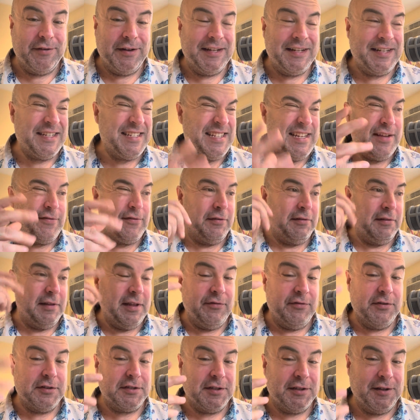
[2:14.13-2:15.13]
It doesn't even
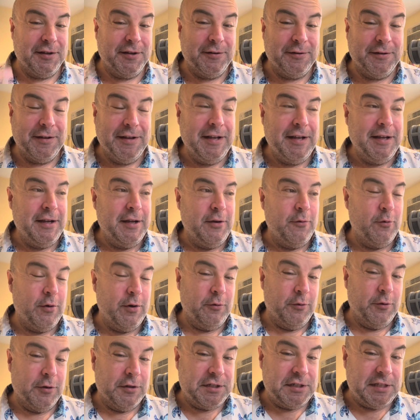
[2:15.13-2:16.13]
leave us alone
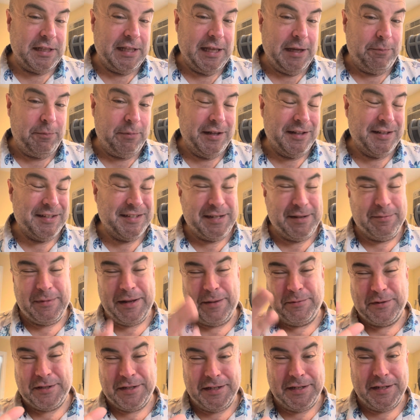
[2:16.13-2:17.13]
when we're sleeping.
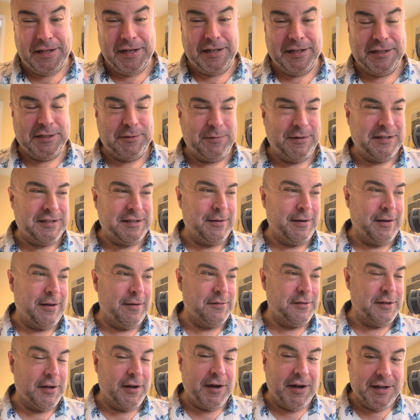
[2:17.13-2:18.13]
Sometimes it does, but
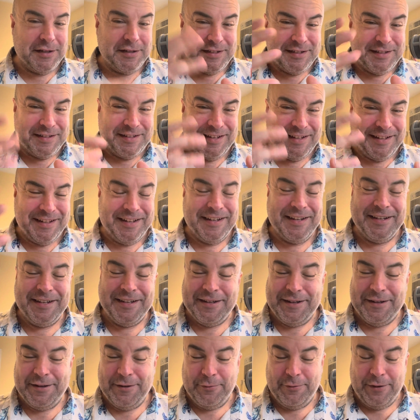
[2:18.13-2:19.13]
sometimes it haunts us in
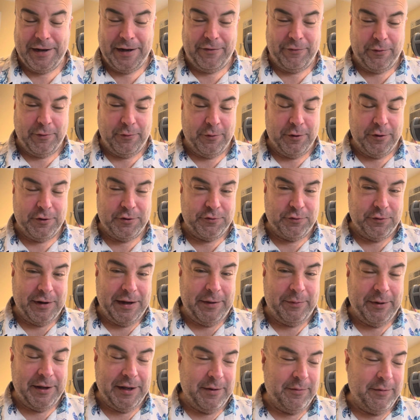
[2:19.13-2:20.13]
whatever we're
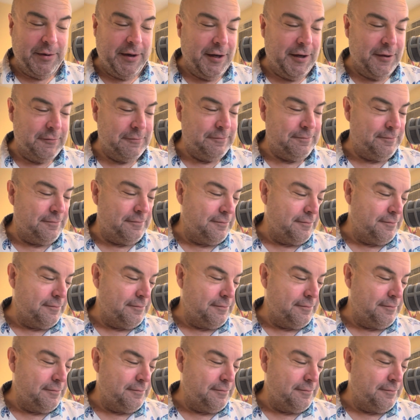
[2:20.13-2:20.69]
dreaming about.